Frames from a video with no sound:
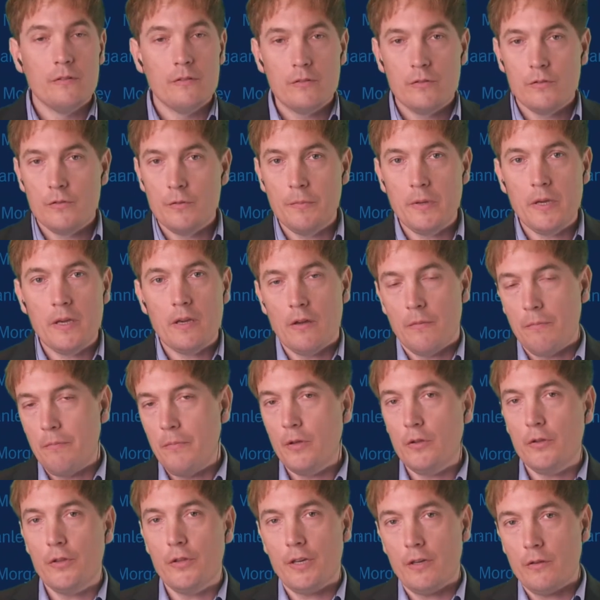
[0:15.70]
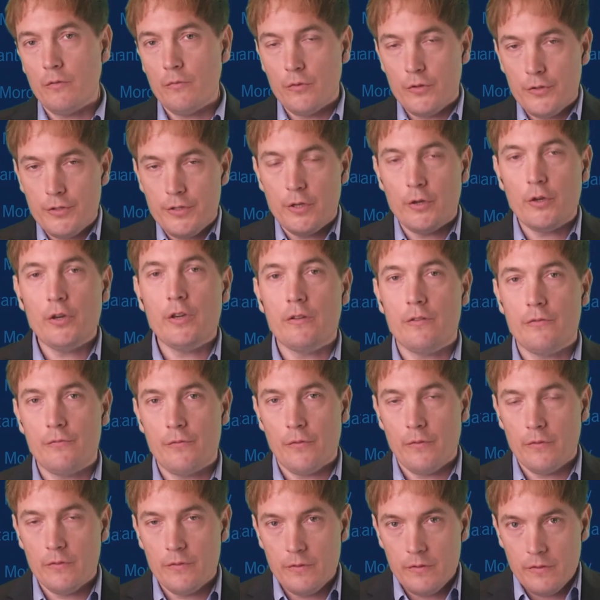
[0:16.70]
To me, uh, building resilient
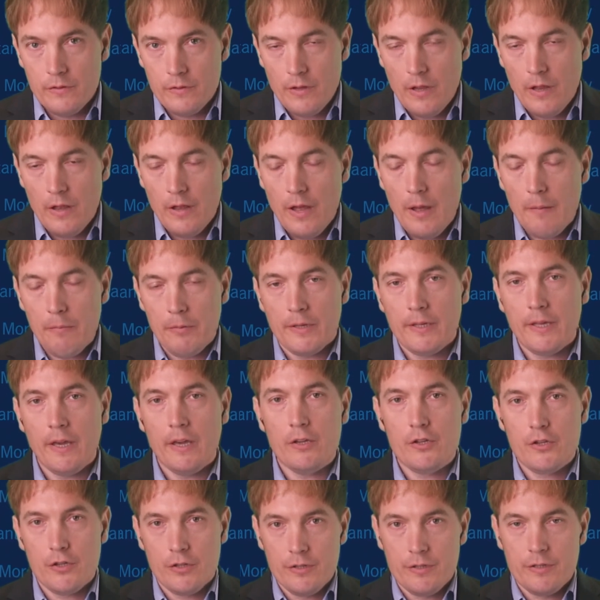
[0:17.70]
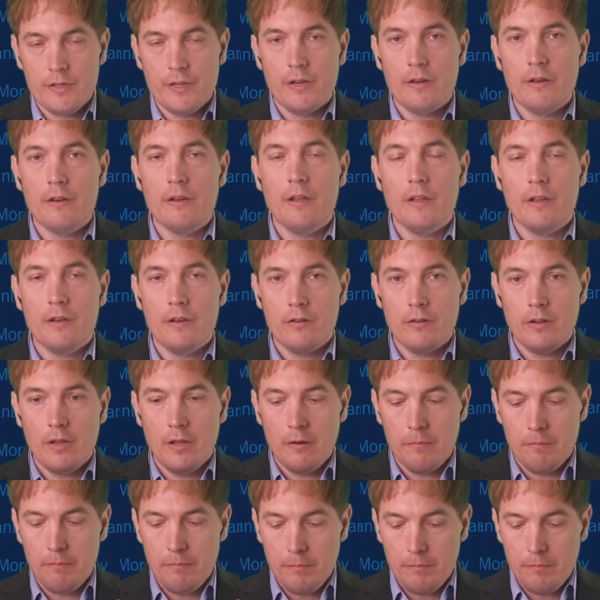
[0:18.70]
applications and, and,
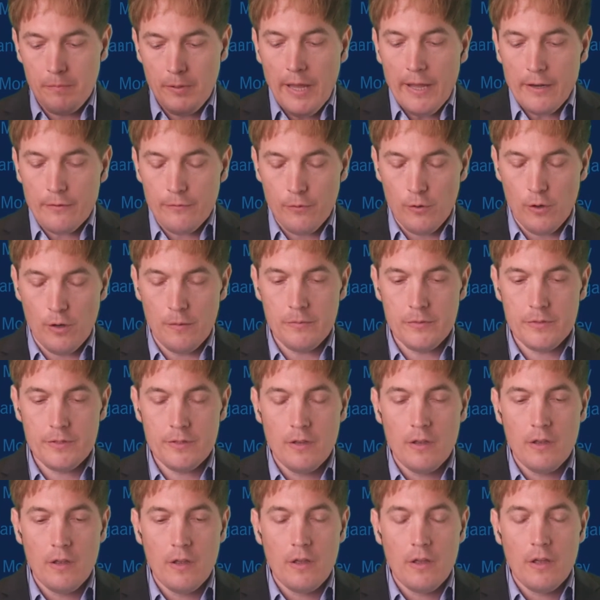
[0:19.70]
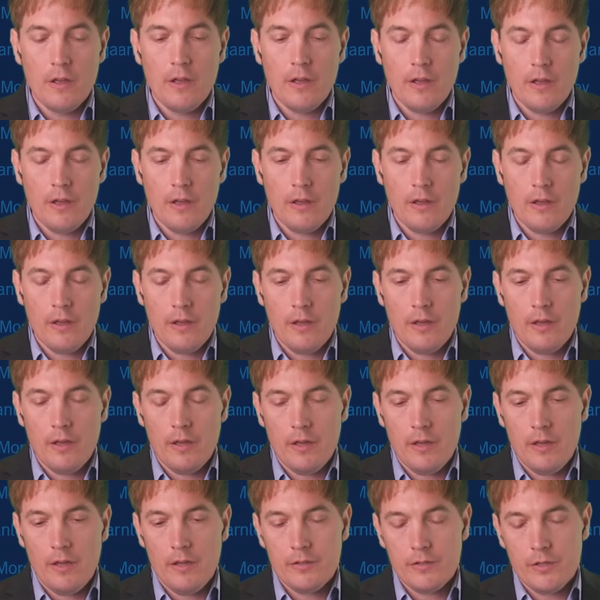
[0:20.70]
and platforms
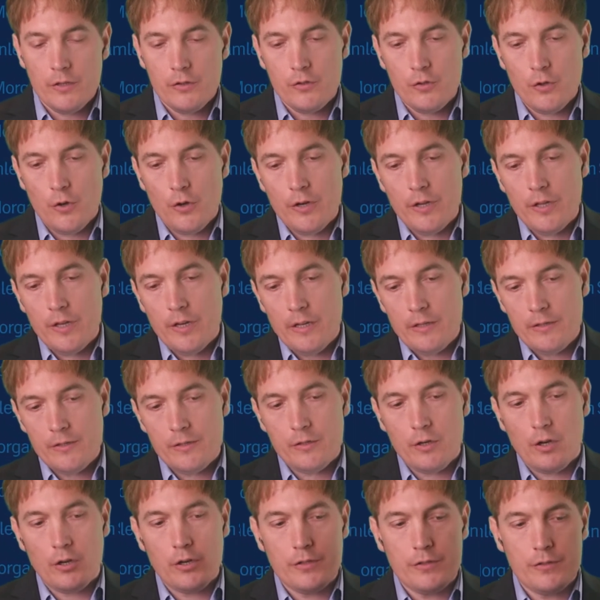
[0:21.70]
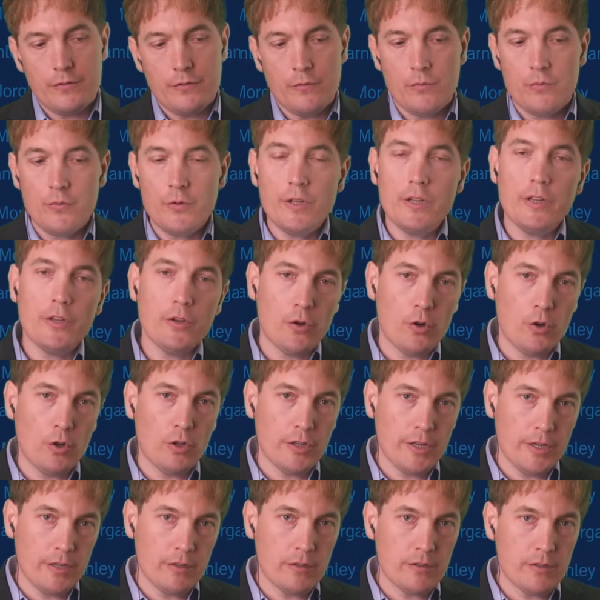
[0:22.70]
is a journey that starts really
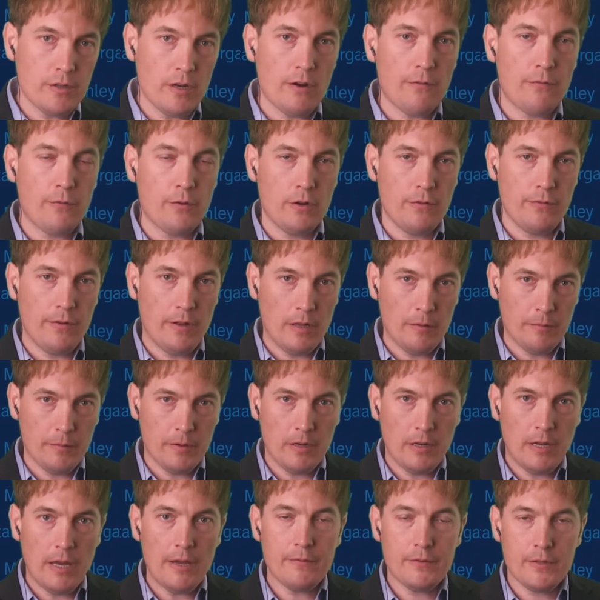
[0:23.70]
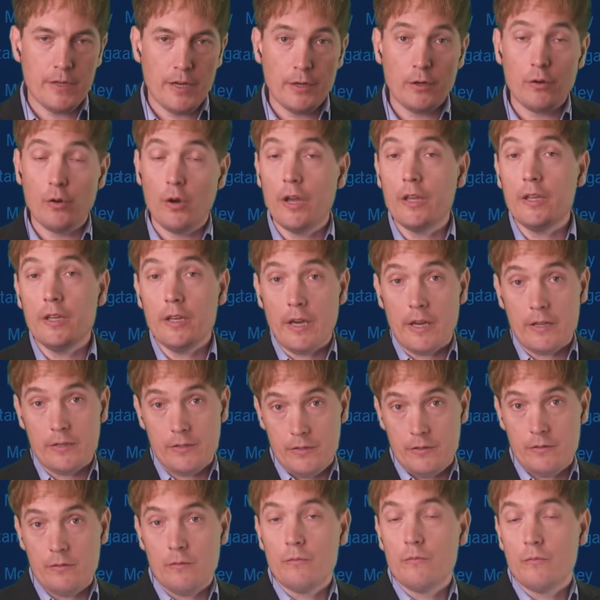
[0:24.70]
early in the software development lifecycle. And
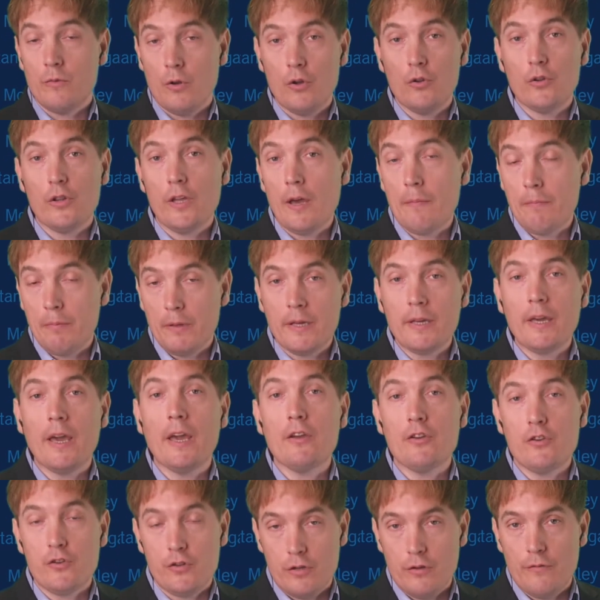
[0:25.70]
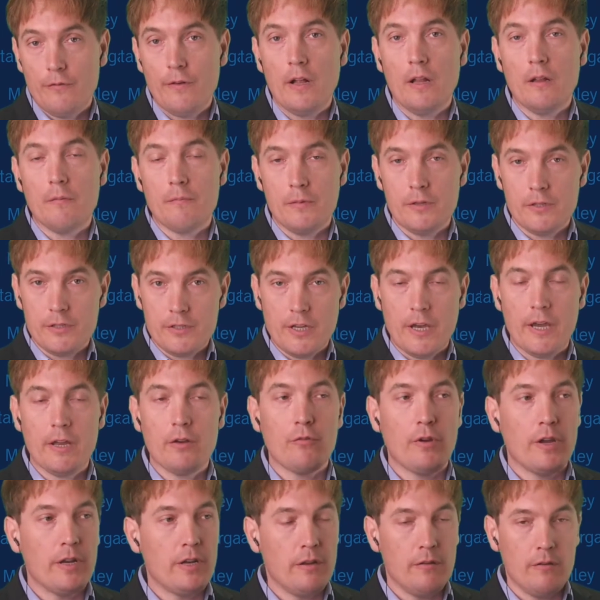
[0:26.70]
yes, on the application development
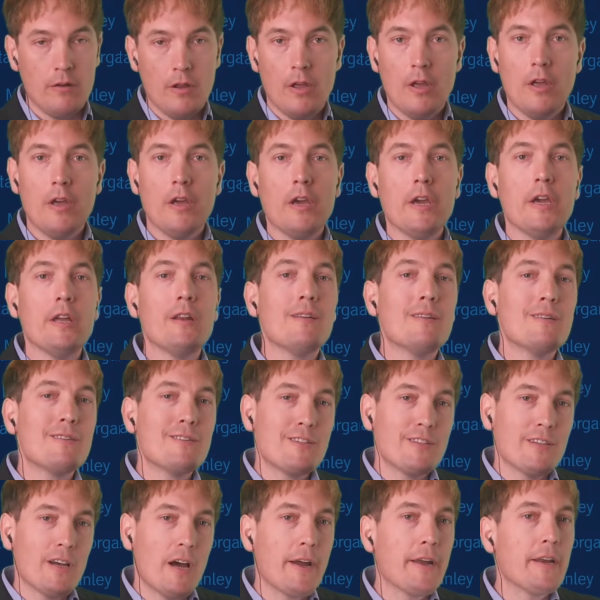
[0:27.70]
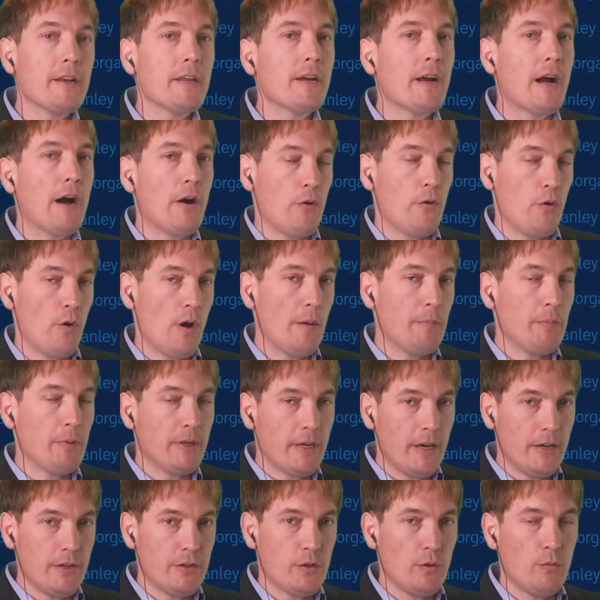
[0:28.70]
side, right, in, in designing how your
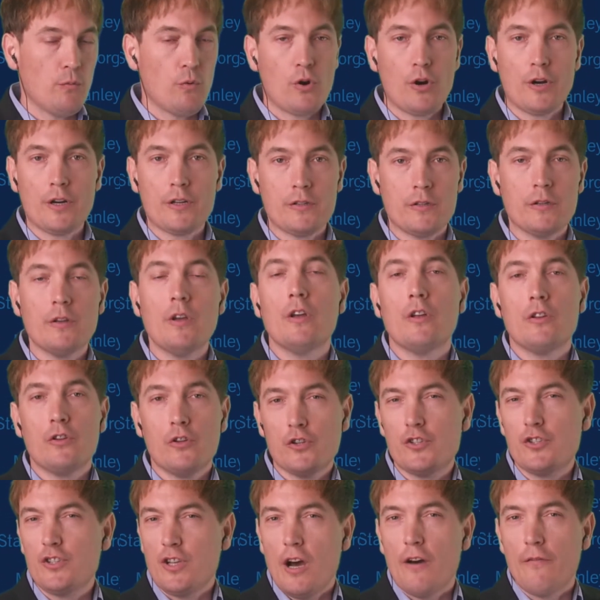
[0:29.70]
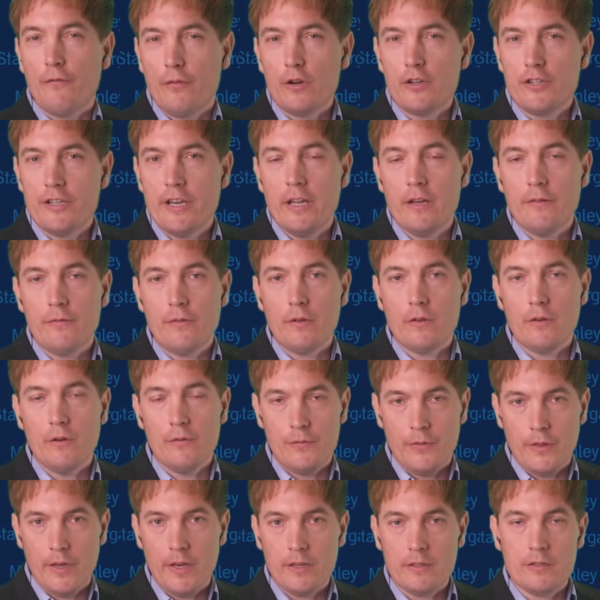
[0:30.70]
application works, the software side of, the, of
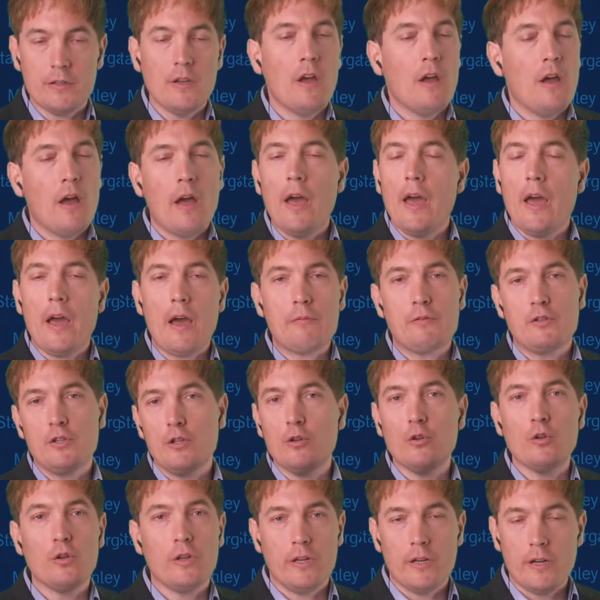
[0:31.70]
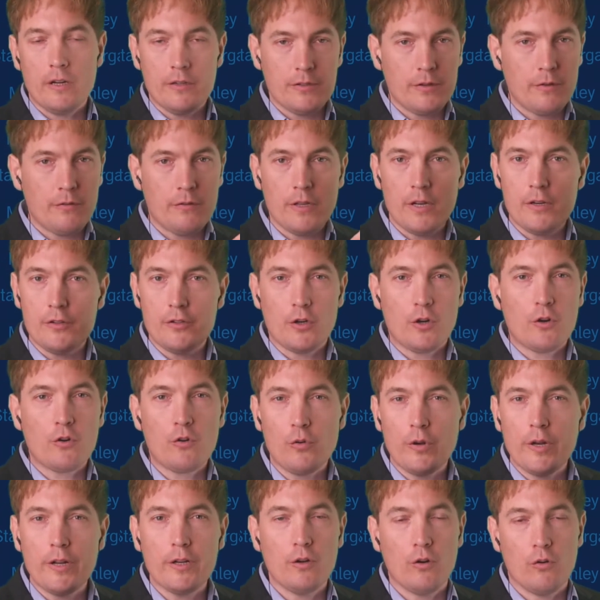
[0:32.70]
things, absolutely, there's a there's a
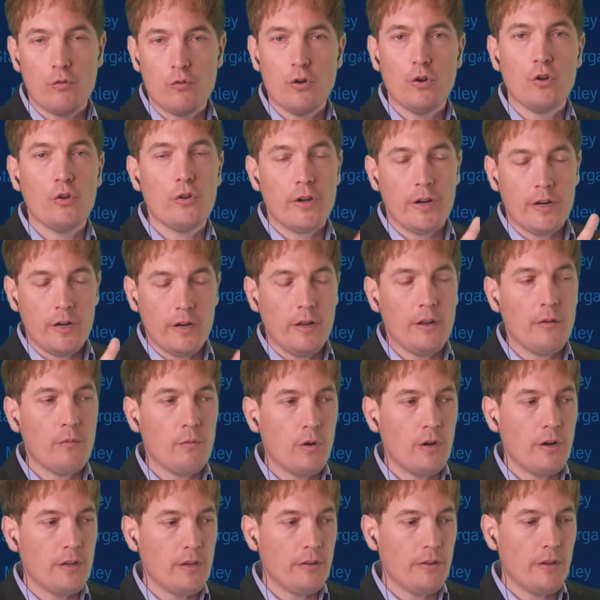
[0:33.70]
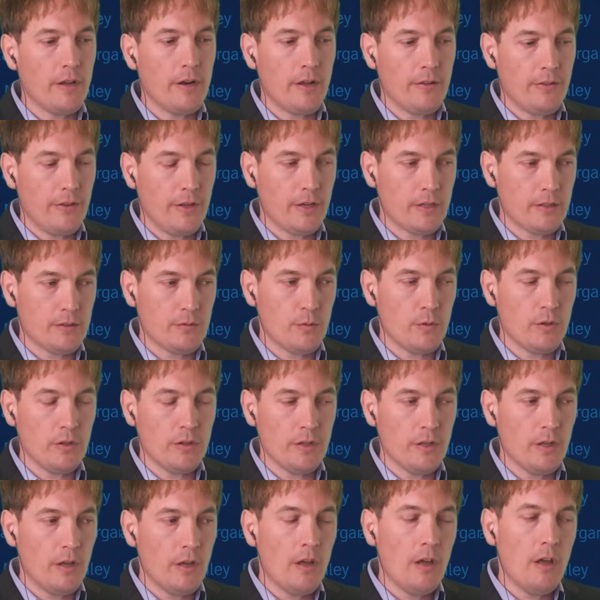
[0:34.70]
critical role there, and, and one that I think is
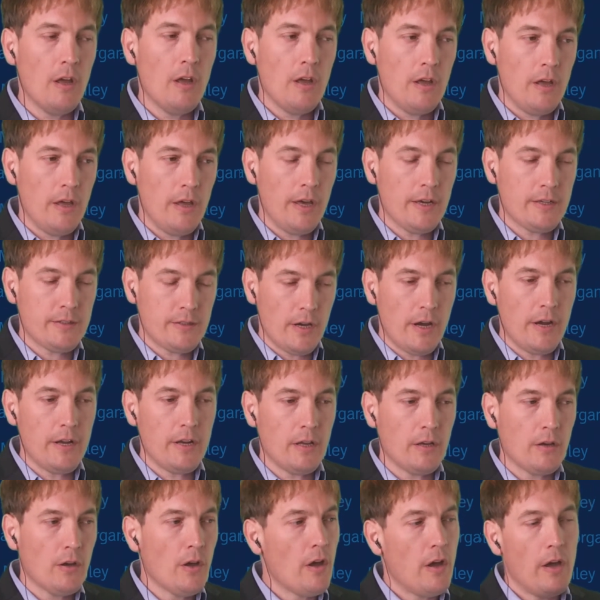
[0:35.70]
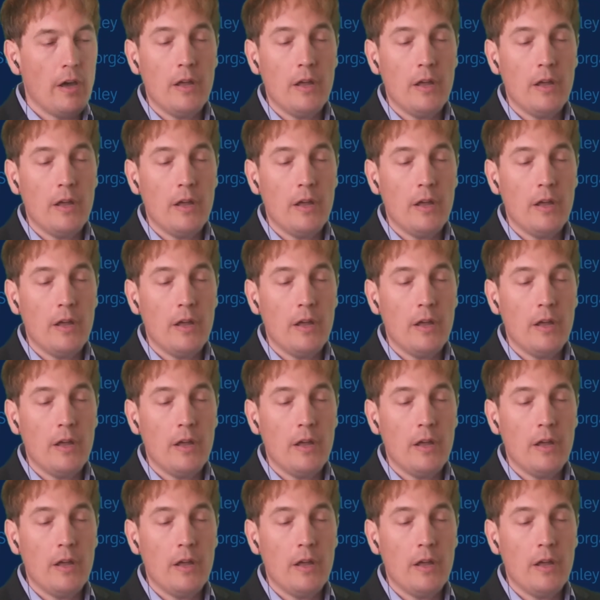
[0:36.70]
really exciting.